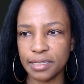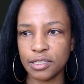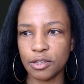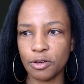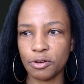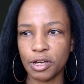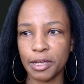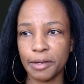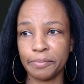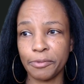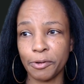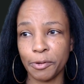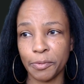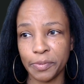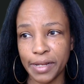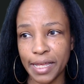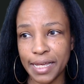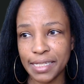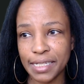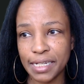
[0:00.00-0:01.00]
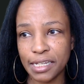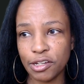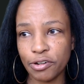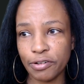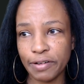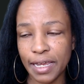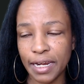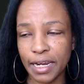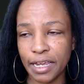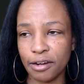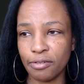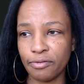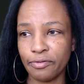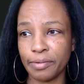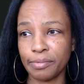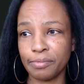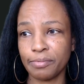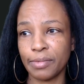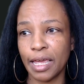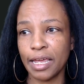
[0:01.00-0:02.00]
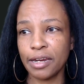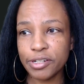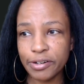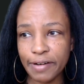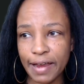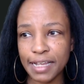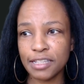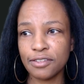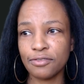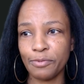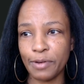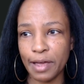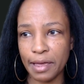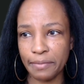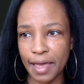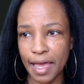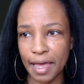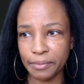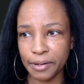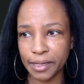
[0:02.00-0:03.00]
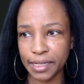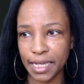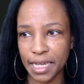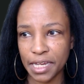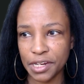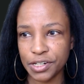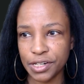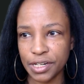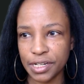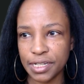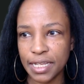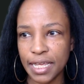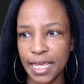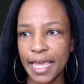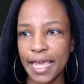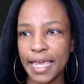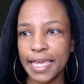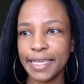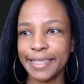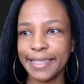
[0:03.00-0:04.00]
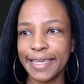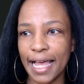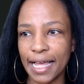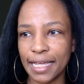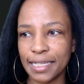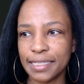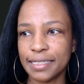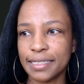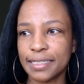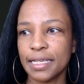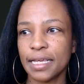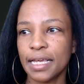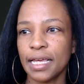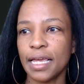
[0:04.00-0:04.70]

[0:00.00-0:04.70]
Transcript: So can Perplexity create interactive web application? Yes.